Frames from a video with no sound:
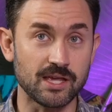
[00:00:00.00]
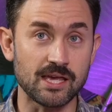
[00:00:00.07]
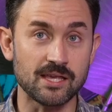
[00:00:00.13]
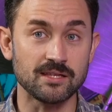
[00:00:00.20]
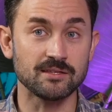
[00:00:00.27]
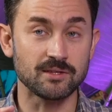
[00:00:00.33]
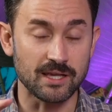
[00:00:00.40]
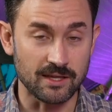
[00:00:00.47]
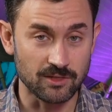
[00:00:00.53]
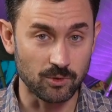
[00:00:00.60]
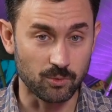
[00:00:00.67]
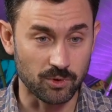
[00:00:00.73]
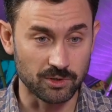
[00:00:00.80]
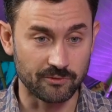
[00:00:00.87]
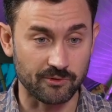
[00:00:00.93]
in the
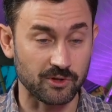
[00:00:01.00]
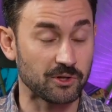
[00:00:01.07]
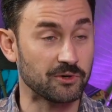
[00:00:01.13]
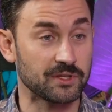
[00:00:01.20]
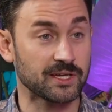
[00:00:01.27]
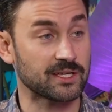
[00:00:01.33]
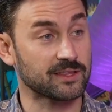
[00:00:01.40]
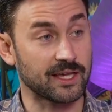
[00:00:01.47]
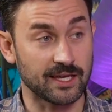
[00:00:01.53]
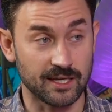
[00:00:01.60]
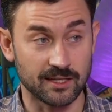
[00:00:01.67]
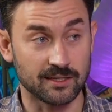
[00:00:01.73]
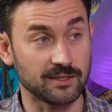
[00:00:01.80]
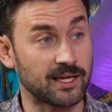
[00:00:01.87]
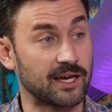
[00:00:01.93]
world of clothing and like
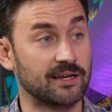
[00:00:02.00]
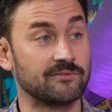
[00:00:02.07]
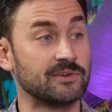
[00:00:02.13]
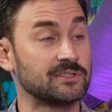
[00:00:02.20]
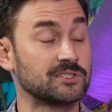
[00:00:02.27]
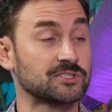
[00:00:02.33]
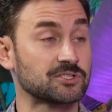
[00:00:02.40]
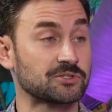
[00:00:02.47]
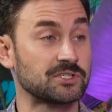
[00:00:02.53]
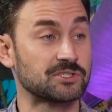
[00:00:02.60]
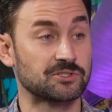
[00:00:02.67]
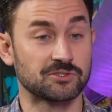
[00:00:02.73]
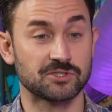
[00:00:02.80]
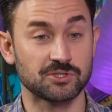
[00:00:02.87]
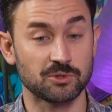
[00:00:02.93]
in a lot of industries,
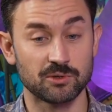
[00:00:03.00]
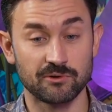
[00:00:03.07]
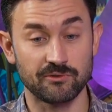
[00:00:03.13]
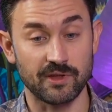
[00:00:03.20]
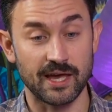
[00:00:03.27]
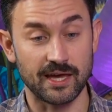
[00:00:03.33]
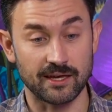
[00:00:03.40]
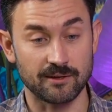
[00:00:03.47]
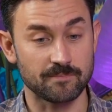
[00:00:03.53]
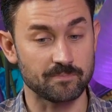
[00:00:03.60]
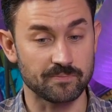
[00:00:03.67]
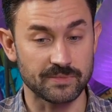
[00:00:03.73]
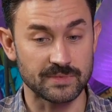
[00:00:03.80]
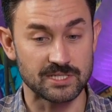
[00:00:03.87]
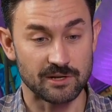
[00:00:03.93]
there's sort of like
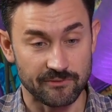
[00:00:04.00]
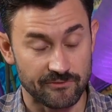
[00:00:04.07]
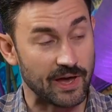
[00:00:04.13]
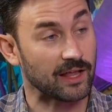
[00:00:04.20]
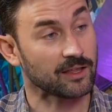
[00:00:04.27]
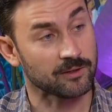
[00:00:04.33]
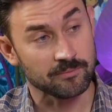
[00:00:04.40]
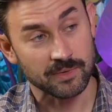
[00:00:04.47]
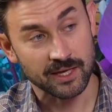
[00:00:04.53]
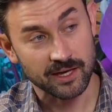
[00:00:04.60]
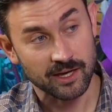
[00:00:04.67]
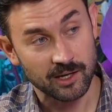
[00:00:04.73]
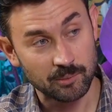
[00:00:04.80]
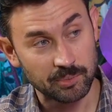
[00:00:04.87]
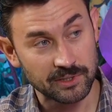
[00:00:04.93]
development
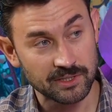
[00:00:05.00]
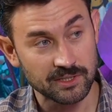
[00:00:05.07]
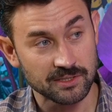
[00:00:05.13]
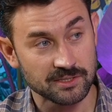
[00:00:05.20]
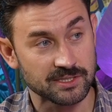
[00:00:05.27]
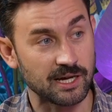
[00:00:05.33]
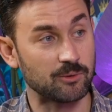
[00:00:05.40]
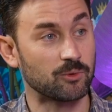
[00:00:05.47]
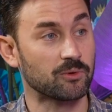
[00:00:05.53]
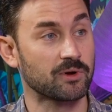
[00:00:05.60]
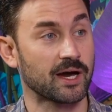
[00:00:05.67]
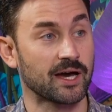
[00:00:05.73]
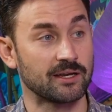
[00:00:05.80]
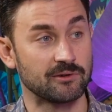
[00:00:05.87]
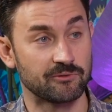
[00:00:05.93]
companies that will
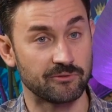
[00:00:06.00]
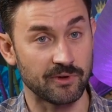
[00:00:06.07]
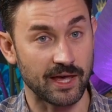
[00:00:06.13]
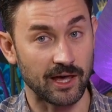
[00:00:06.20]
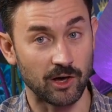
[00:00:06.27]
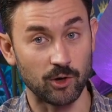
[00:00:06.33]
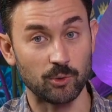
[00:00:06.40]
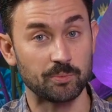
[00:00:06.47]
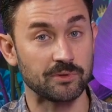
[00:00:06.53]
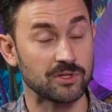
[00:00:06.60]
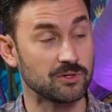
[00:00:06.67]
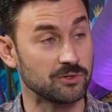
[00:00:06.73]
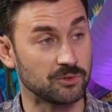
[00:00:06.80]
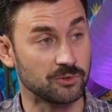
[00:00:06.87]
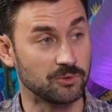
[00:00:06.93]
kind of help
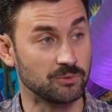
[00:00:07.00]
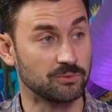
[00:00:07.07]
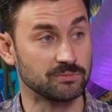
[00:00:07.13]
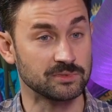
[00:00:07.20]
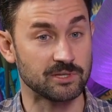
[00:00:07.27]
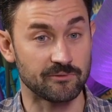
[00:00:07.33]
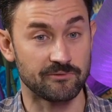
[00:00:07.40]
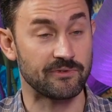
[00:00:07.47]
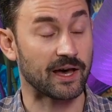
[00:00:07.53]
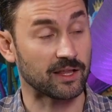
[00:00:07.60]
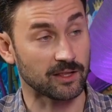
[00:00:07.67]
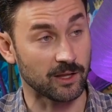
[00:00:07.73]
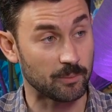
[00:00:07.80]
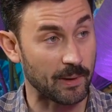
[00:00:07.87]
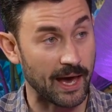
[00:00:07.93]
you
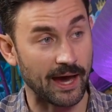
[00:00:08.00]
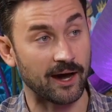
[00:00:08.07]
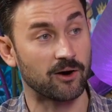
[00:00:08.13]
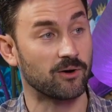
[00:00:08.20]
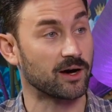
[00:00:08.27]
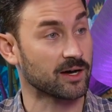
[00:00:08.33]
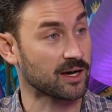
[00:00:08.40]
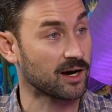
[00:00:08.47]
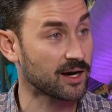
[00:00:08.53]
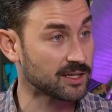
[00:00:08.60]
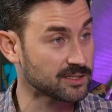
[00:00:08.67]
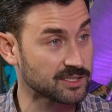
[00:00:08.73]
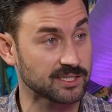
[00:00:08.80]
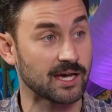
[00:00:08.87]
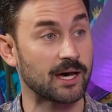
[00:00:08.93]
develop out a
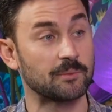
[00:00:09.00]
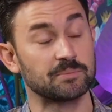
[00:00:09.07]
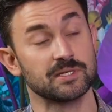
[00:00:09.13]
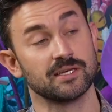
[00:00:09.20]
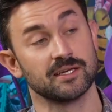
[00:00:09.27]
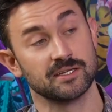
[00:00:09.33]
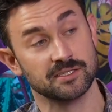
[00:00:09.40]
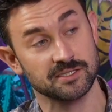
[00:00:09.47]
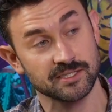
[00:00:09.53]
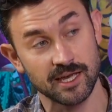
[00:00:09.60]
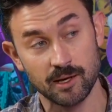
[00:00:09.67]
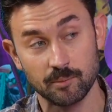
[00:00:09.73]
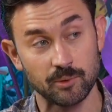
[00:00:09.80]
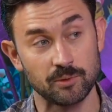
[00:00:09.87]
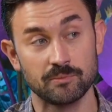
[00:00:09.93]
concept and get a sample